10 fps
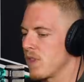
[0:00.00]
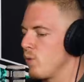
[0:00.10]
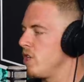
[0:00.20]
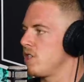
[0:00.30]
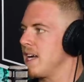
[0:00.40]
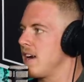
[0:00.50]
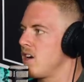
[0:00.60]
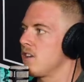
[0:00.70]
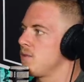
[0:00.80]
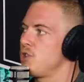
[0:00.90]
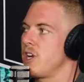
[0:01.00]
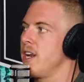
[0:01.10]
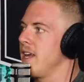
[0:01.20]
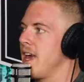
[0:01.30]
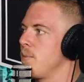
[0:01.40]
we just had an awesome
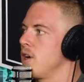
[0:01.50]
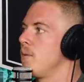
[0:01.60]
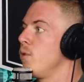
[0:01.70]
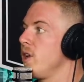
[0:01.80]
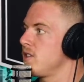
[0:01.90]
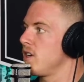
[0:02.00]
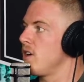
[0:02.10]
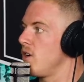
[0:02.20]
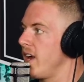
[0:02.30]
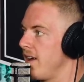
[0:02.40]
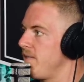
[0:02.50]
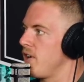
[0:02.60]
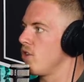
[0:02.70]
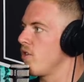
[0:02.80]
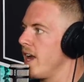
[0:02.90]
training camp a couple weeks ago and I
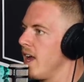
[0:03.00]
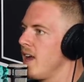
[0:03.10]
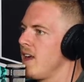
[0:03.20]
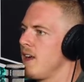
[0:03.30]
felt great,